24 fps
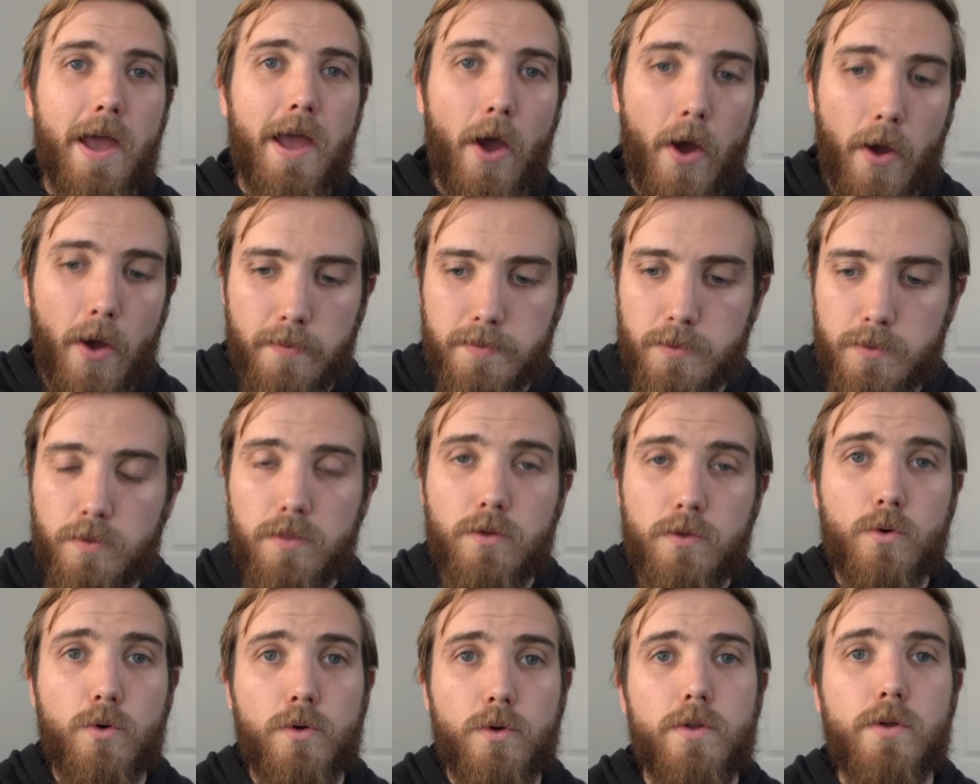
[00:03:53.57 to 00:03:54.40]
homes
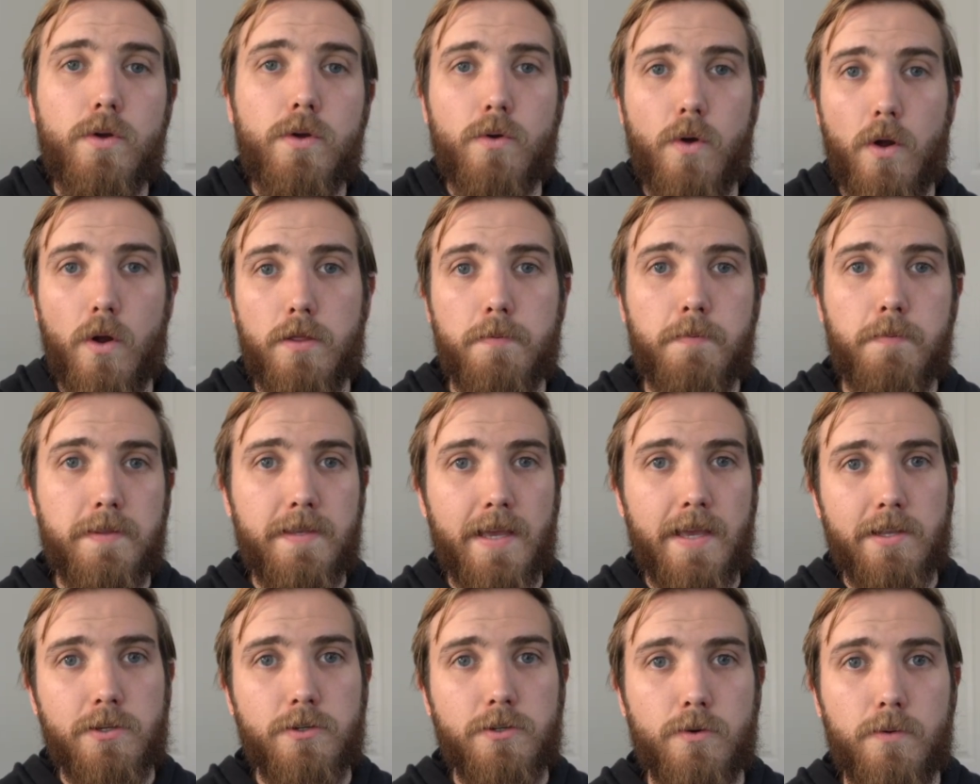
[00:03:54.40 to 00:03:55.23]
with good growth
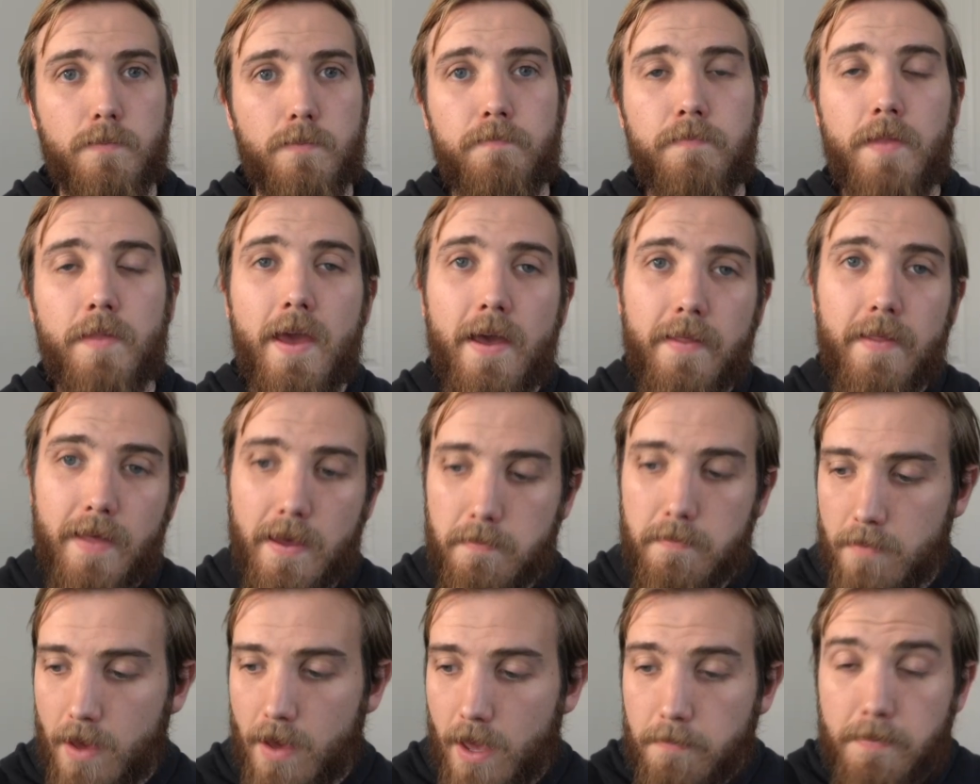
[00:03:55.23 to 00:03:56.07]
potential. They
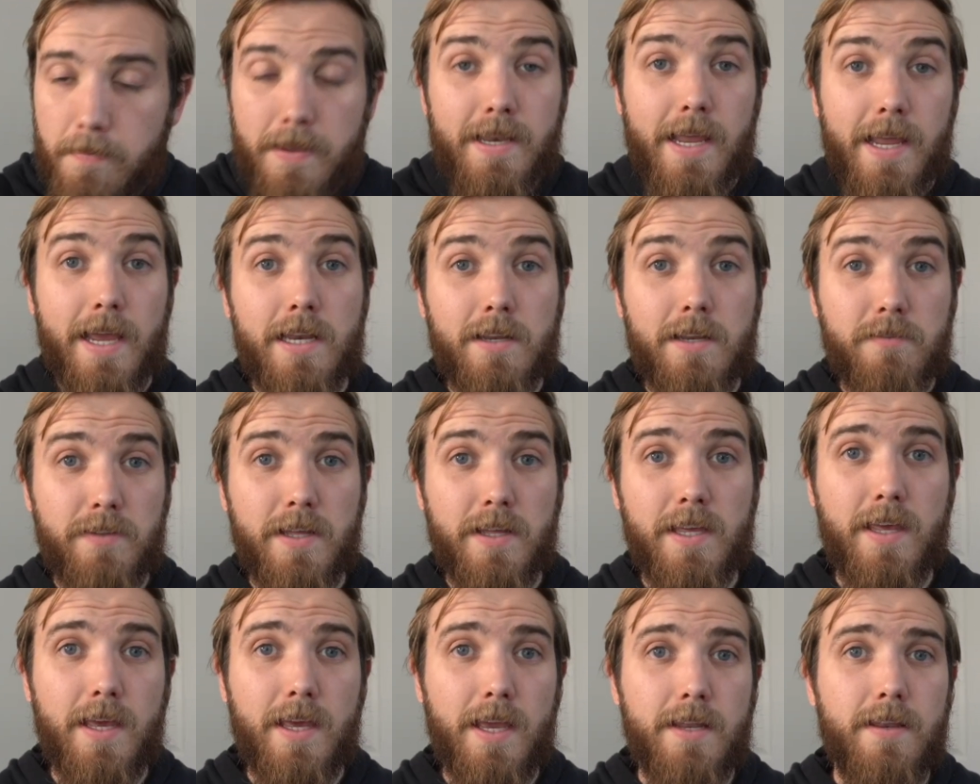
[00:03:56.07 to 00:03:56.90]
may be negatively
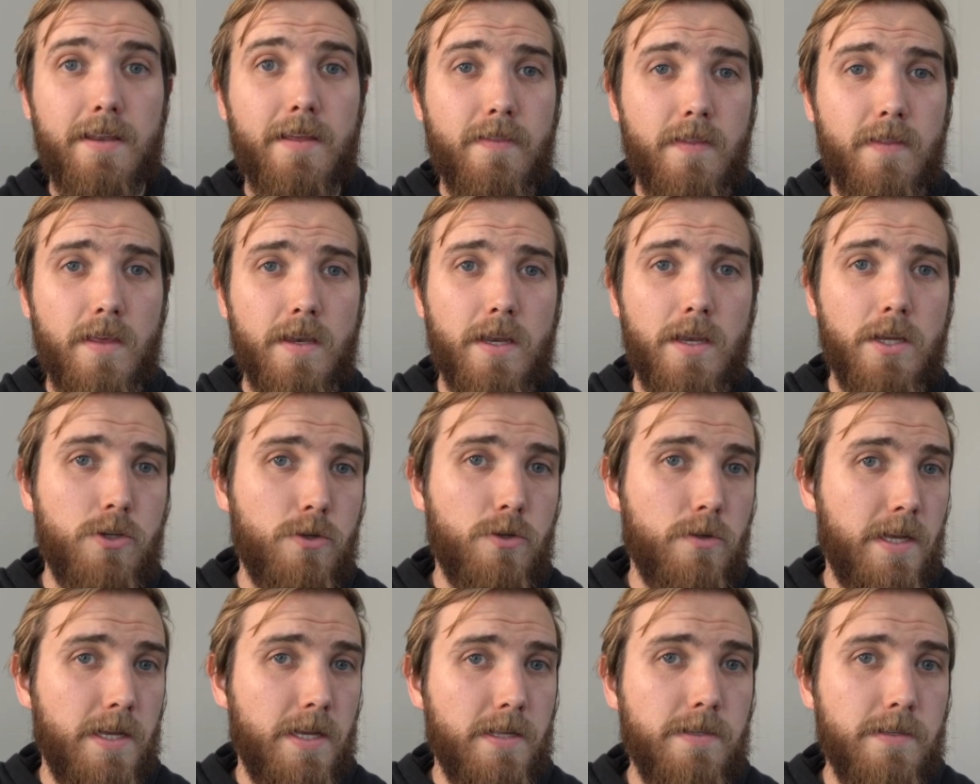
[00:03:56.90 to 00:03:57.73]
geared in the
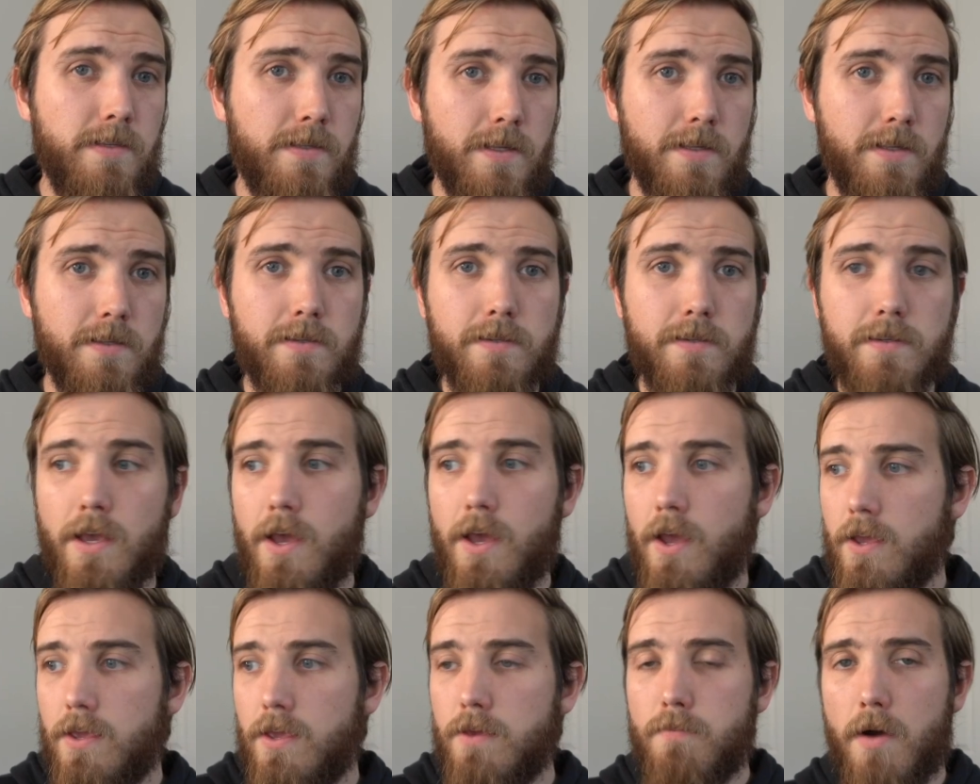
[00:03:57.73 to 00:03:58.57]
initial instance.
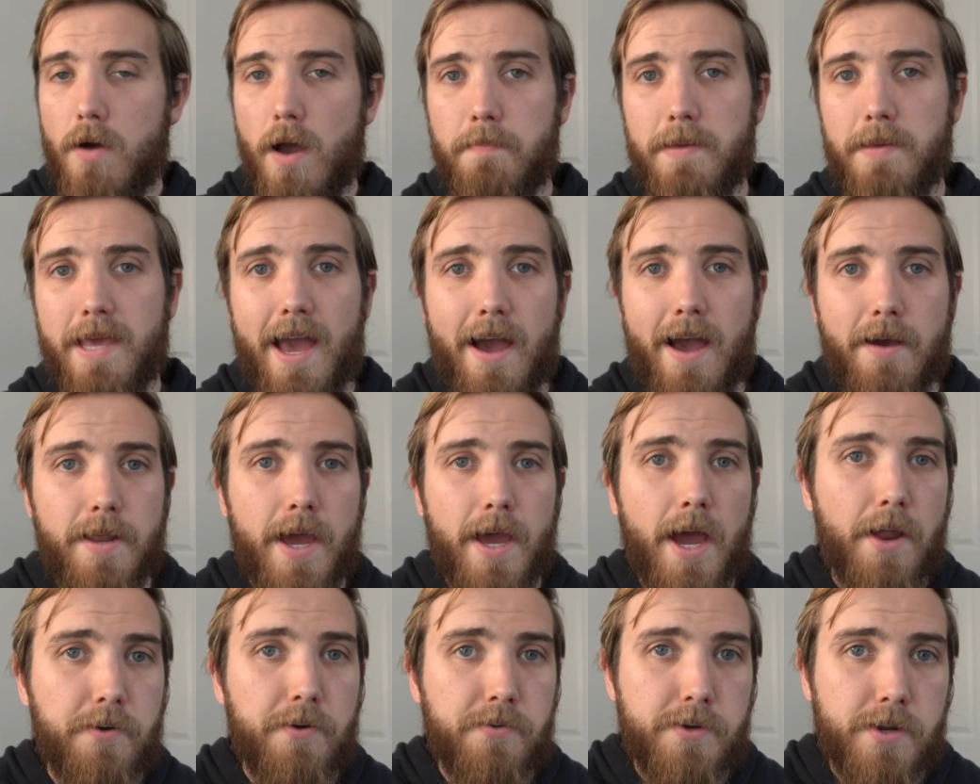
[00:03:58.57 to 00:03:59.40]
You might be out
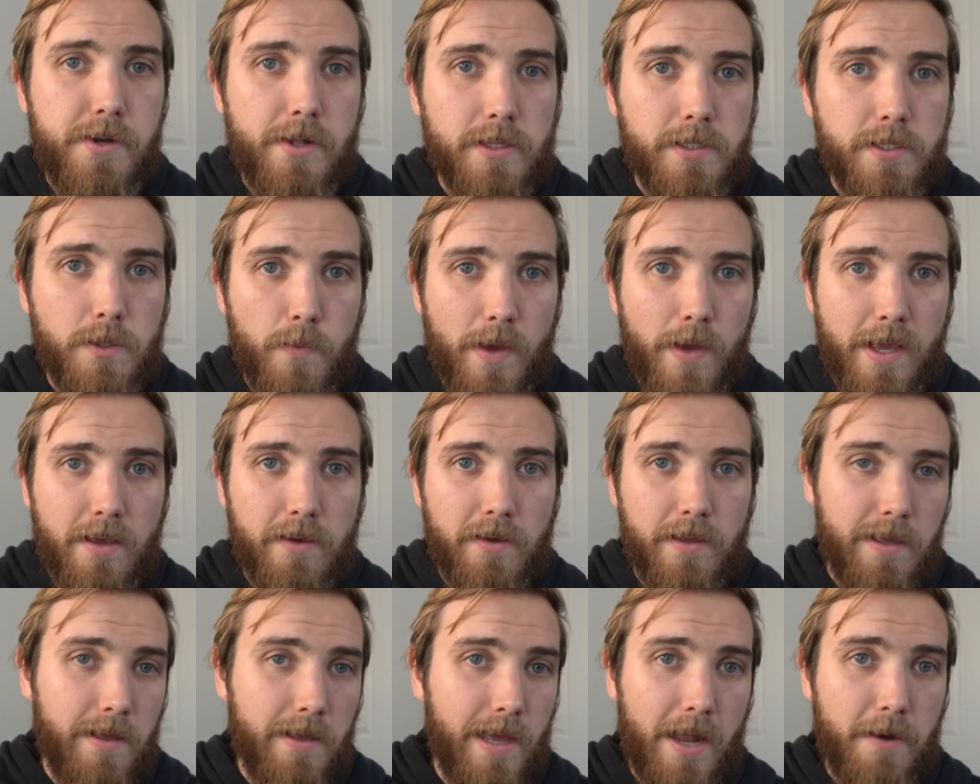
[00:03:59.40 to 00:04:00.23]
$100 a
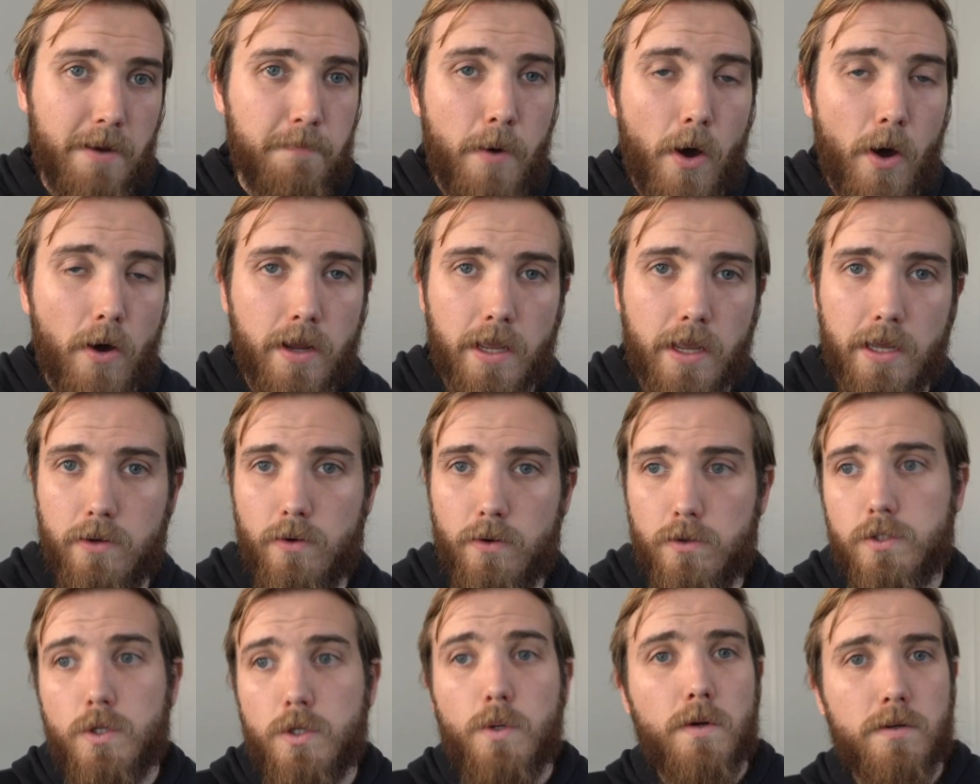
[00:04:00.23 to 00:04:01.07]
week out of pocket,
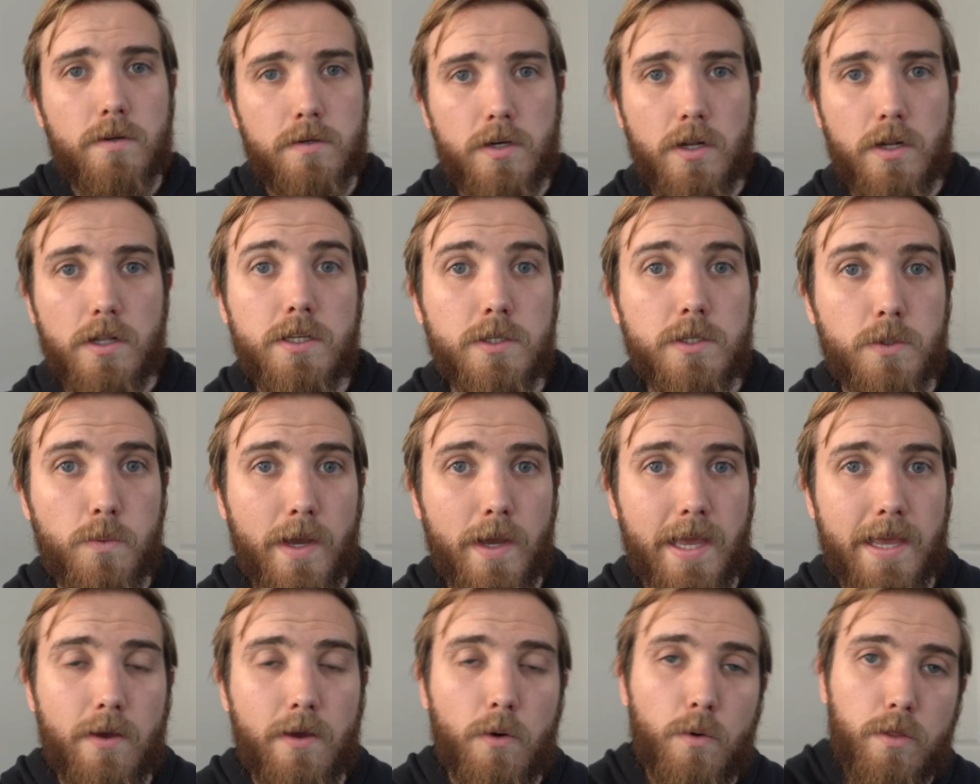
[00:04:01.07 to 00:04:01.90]
or $200 a week, or